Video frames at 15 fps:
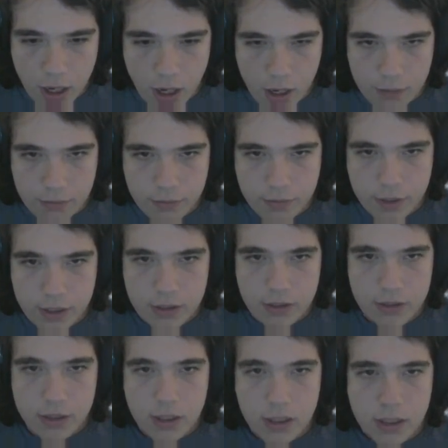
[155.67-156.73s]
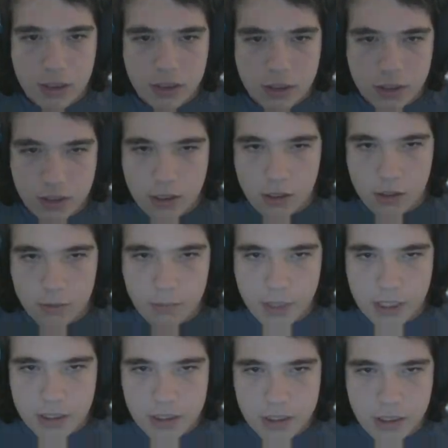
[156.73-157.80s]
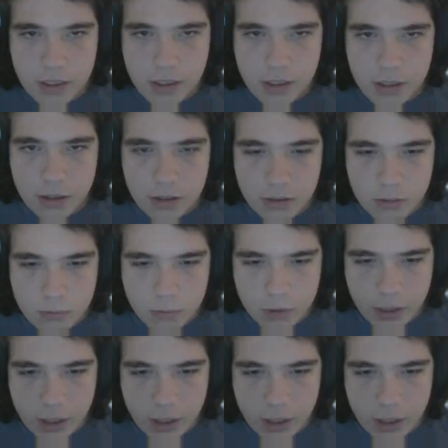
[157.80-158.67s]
off of it. It's a little messy to work